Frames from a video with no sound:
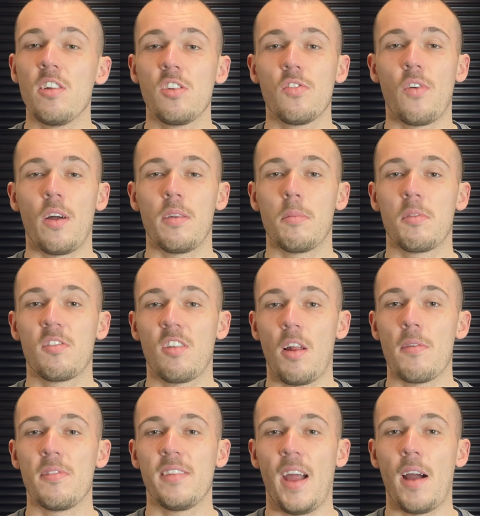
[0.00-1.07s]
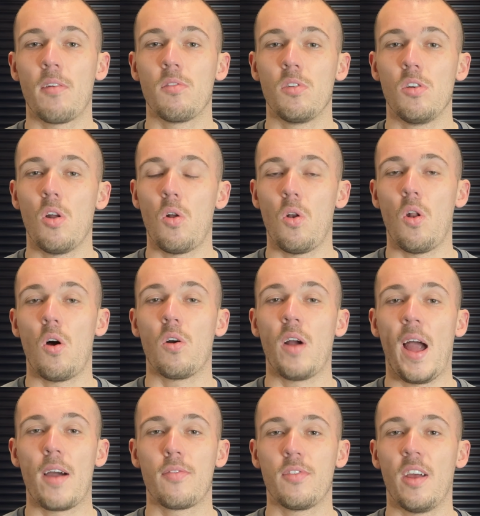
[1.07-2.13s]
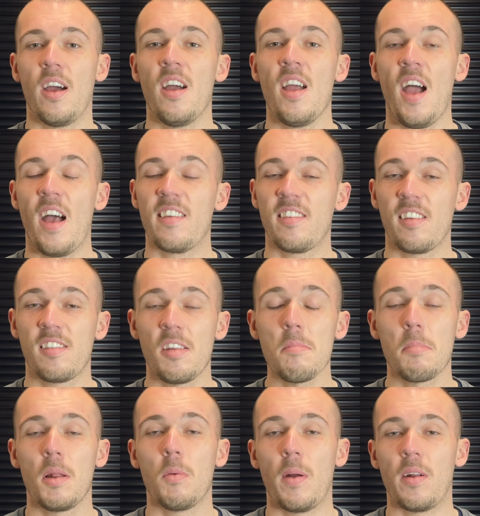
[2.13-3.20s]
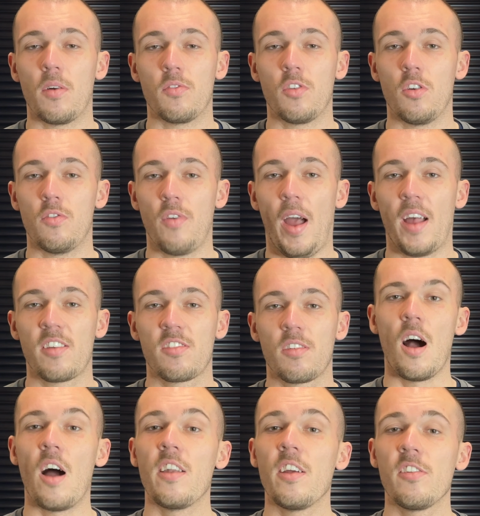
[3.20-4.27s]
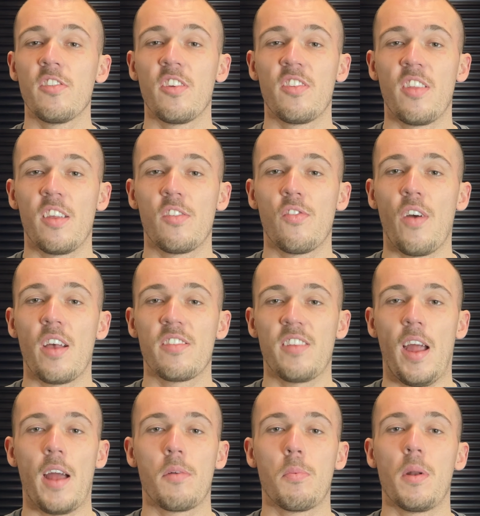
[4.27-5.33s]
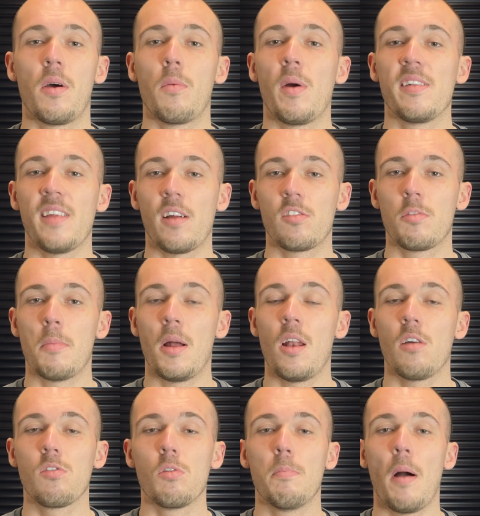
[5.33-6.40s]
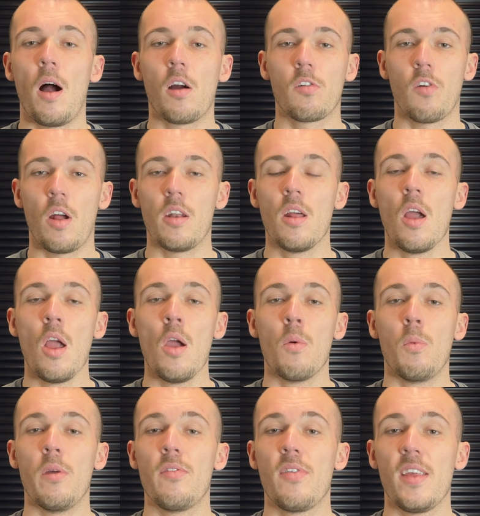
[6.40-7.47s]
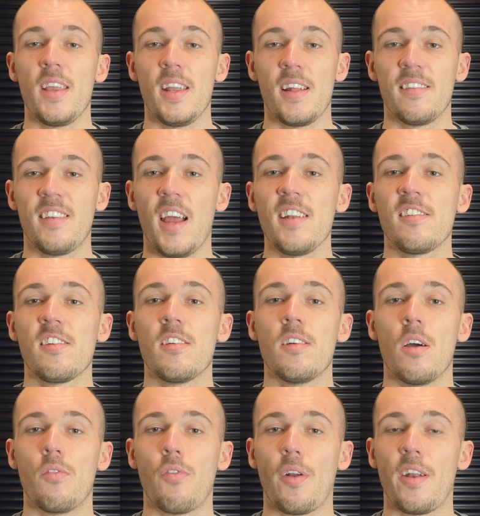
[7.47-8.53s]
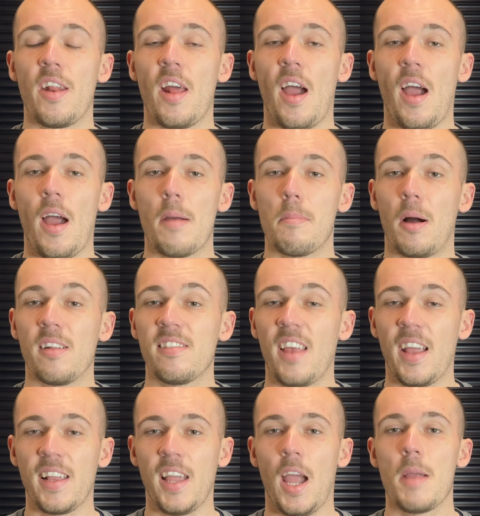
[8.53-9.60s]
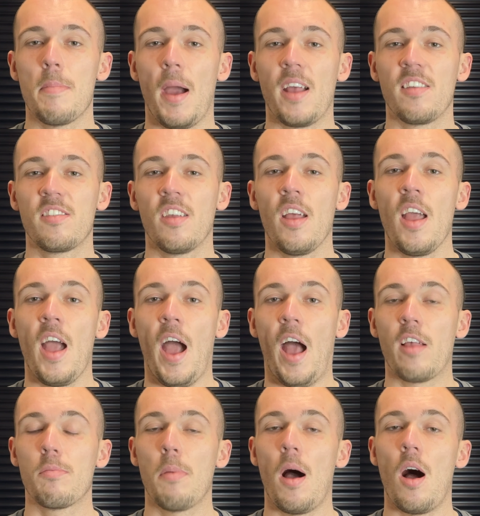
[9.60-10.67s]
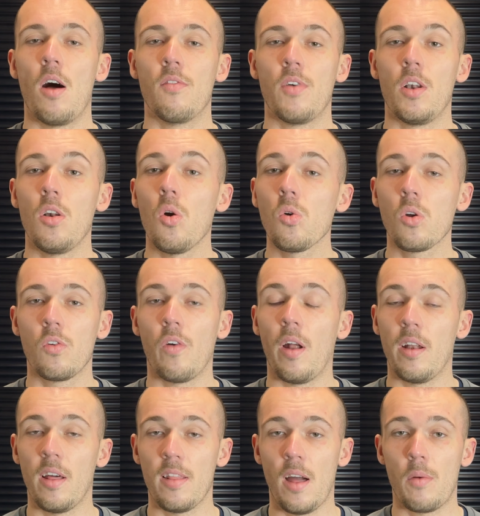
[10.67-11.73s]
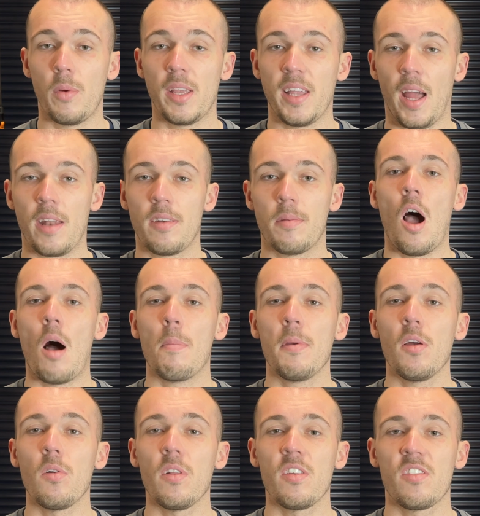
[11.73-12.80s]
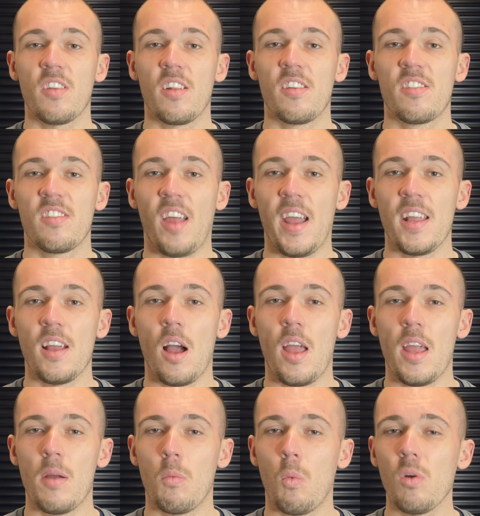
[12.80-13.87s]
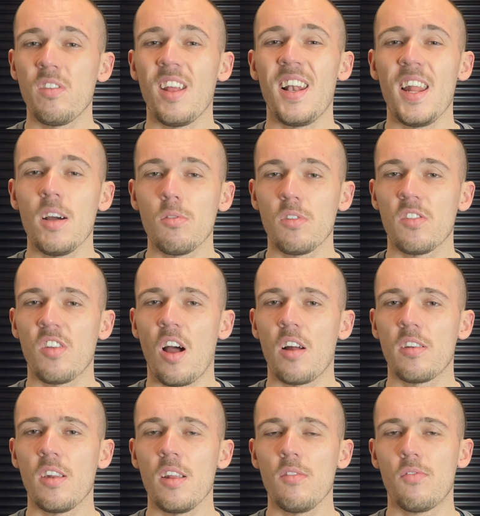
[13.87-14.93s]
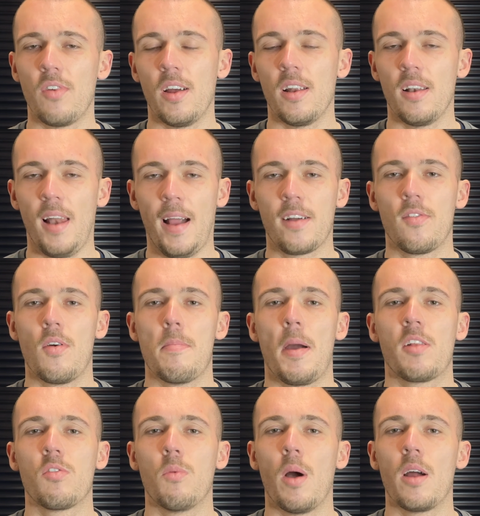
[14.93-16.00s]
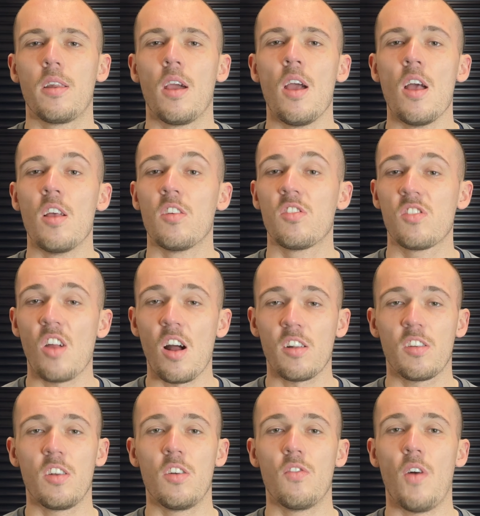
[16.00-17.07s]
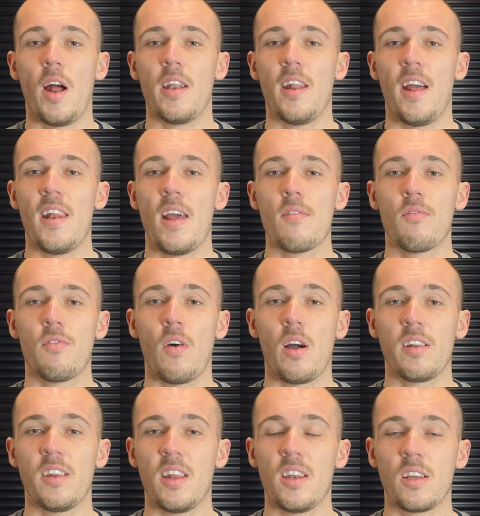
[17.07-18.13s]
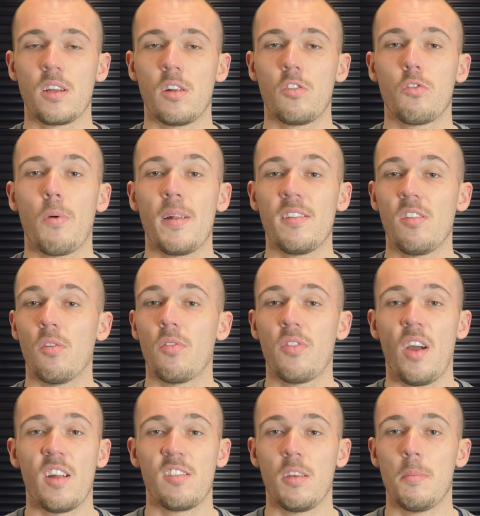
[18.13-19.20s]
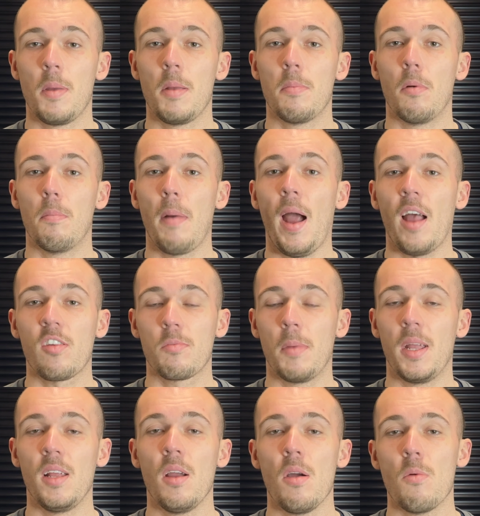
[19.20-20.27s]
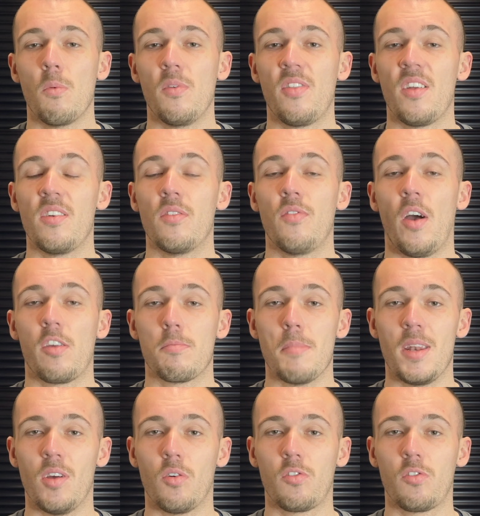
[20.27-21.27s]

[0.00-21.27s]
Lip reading: to find them slowing down not long after, as they simply went off too fast. I noticed this firsthand when I went down to my local park run with the intention of running at my 10k pace as part of a longer run at that weekend. I'll be honest and say it was a little disheartening, for lack of a better word, starting the run and then finding a good 20 or 30 people pass me within the first minute or